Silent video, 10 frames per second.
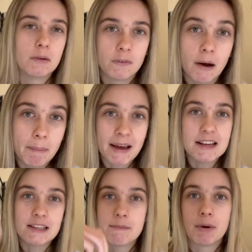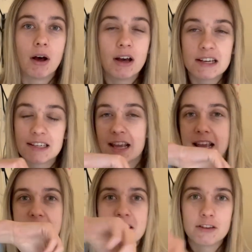of our pace in behind
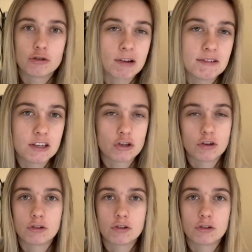in the transitions.